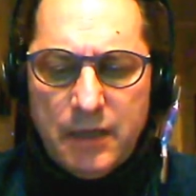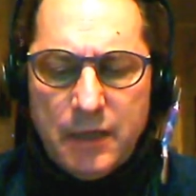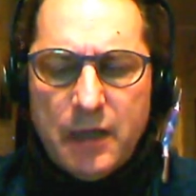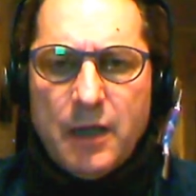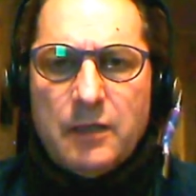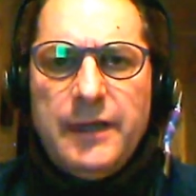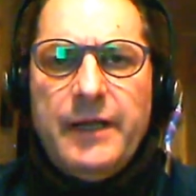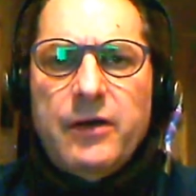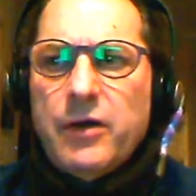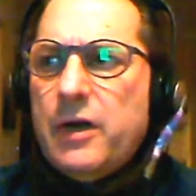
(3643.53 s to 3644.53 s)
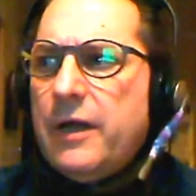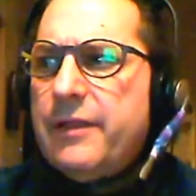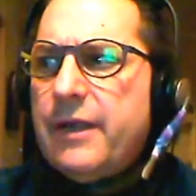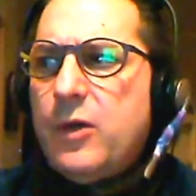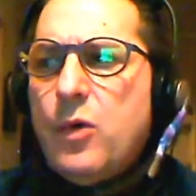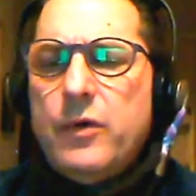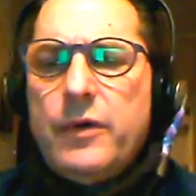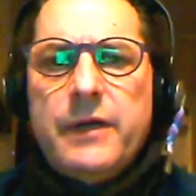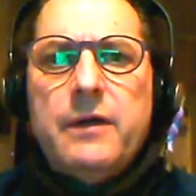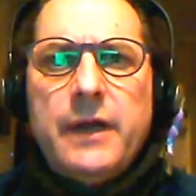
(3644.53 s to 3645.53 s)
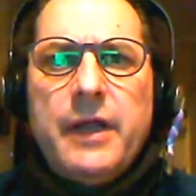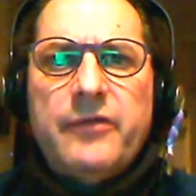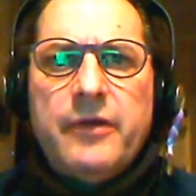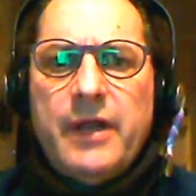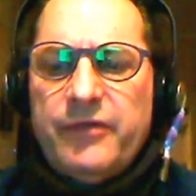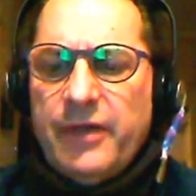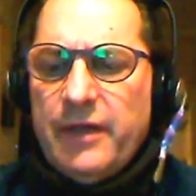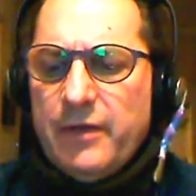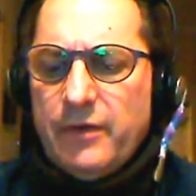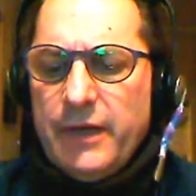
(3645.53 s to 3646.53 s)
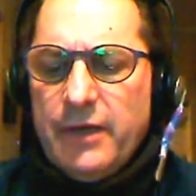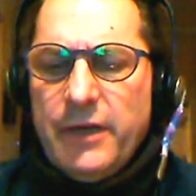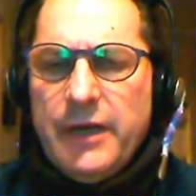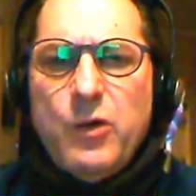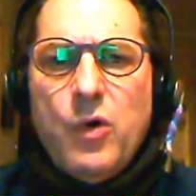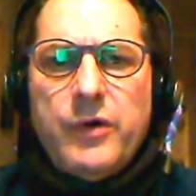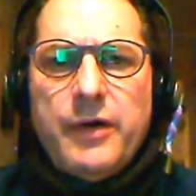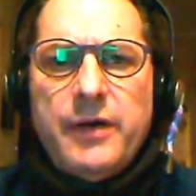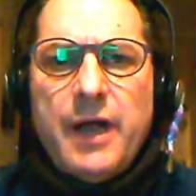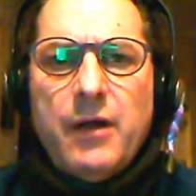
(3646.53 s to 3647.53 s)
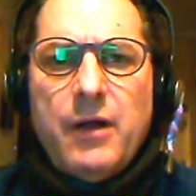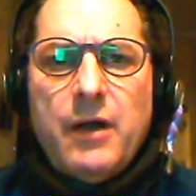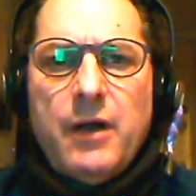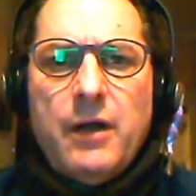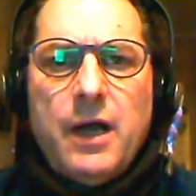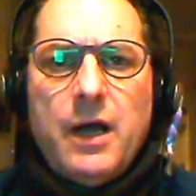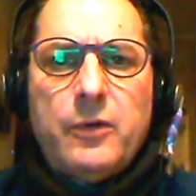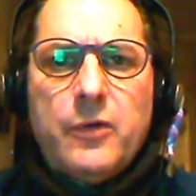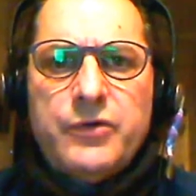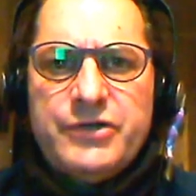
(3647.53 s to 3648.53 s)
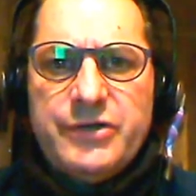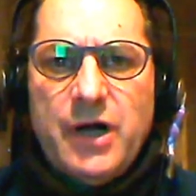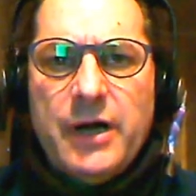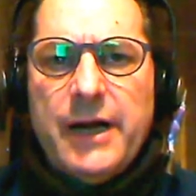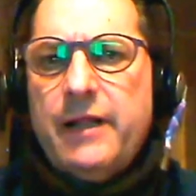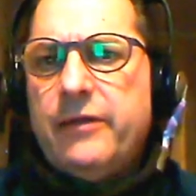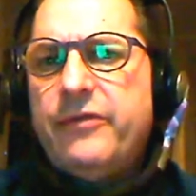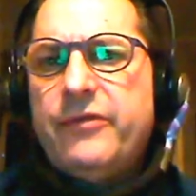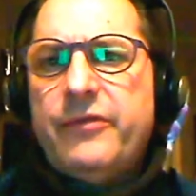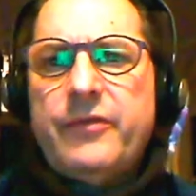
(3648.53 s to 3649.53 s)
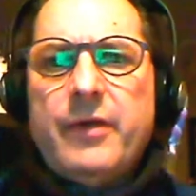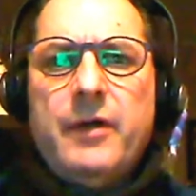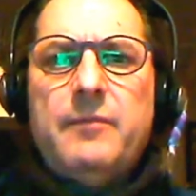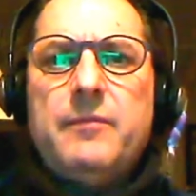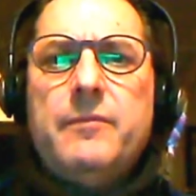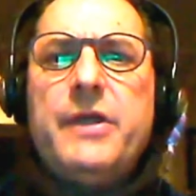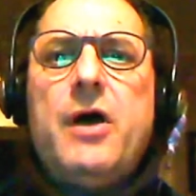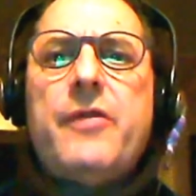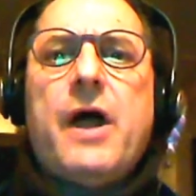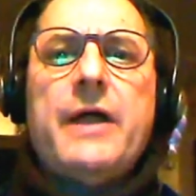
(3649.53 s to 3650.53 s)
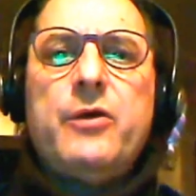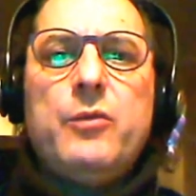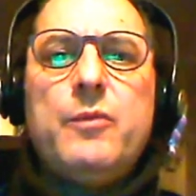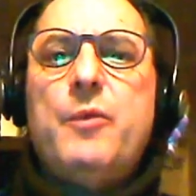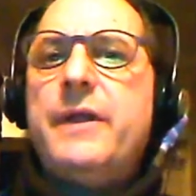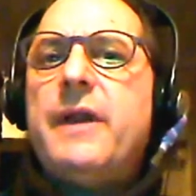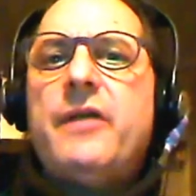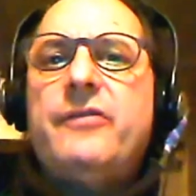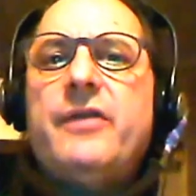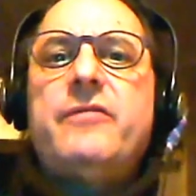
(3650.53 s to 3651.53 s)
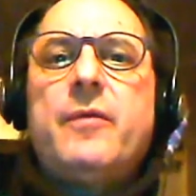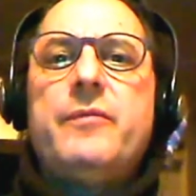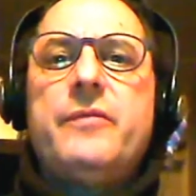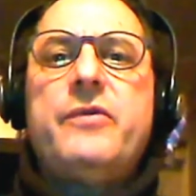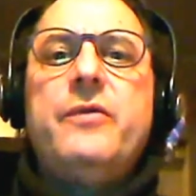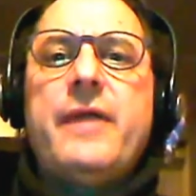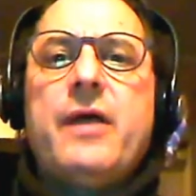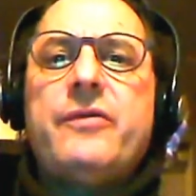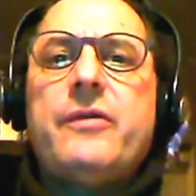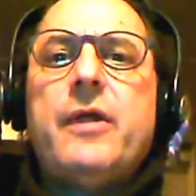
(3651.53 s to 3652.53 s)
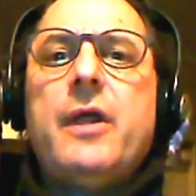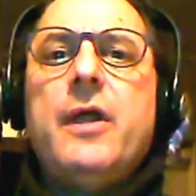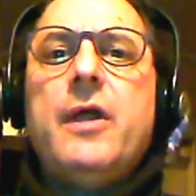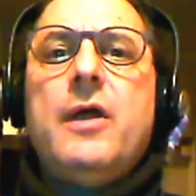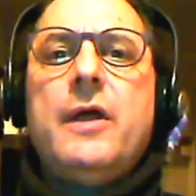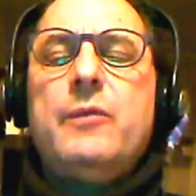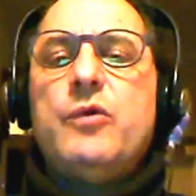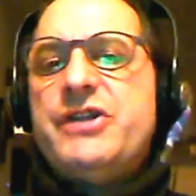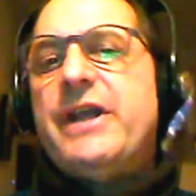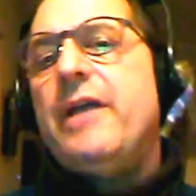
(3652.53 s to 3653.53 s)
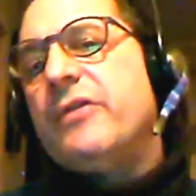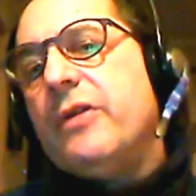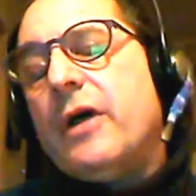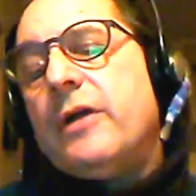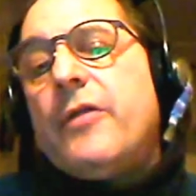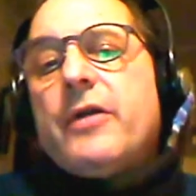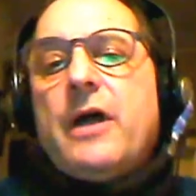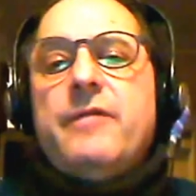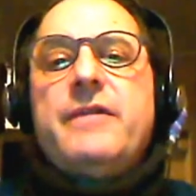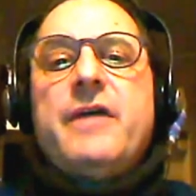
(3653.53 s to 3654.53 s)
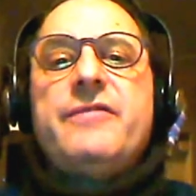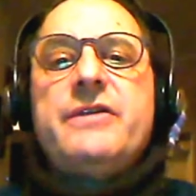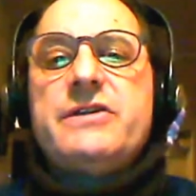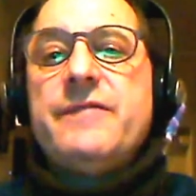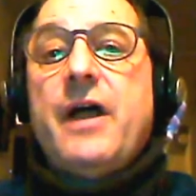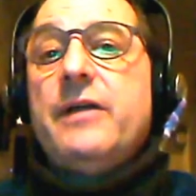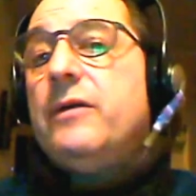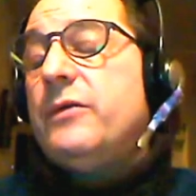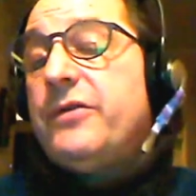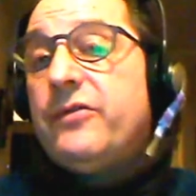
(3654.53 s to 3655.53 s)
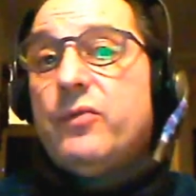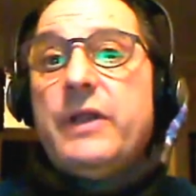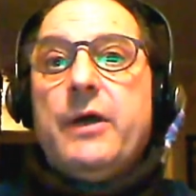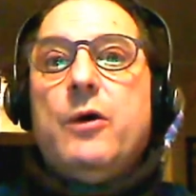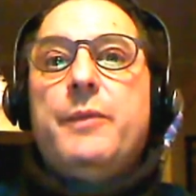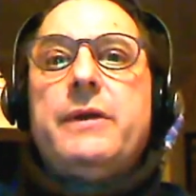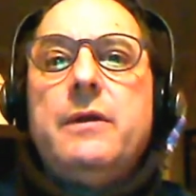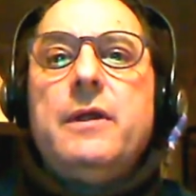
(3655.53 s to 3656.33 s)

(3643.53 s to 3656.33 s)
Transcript: Lee Gurga, I think, quoted, he has an essay in there, and he quoted Haruo Shirane's Beyond the Haiku Moment essays from 2000, in which he gives another kind of definition of haiku, which is really open.